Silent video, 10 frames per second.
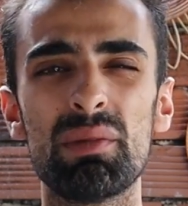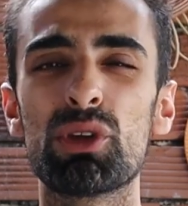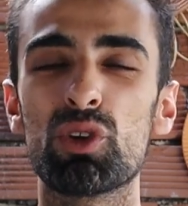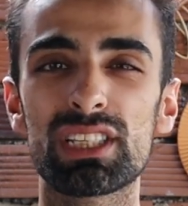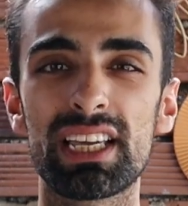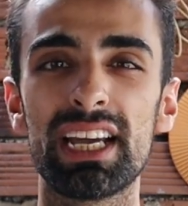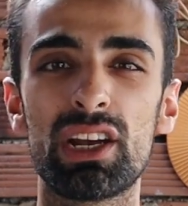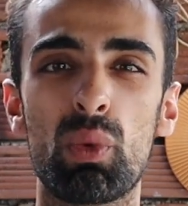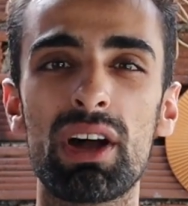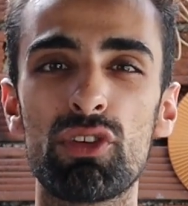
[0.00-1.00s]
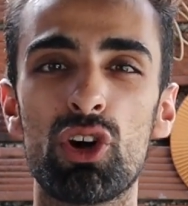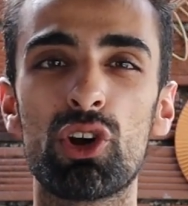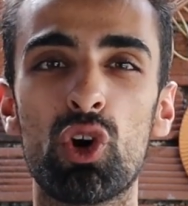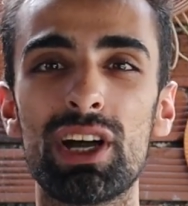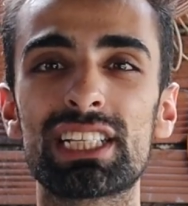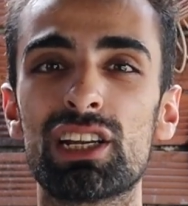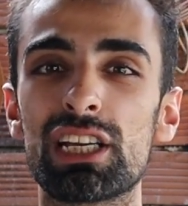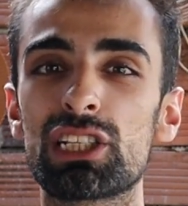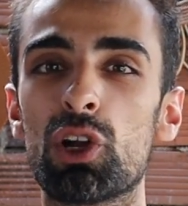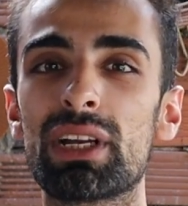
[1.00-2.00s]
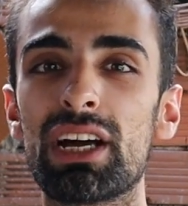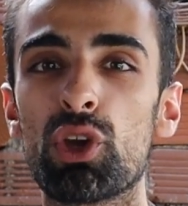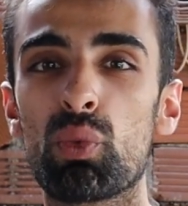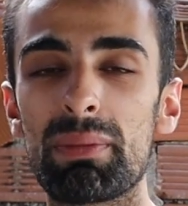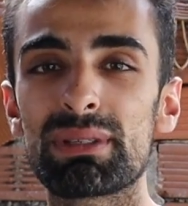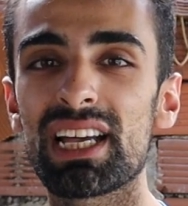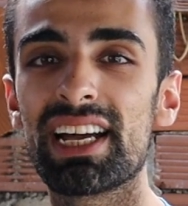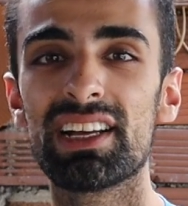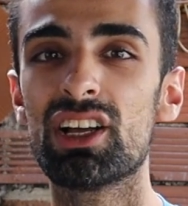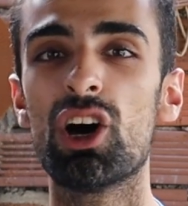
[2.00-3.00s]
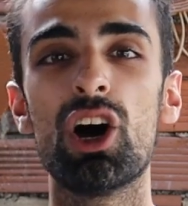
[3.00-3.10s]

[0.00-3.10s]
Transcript: but you're scared whether or not it's going to slow down your website,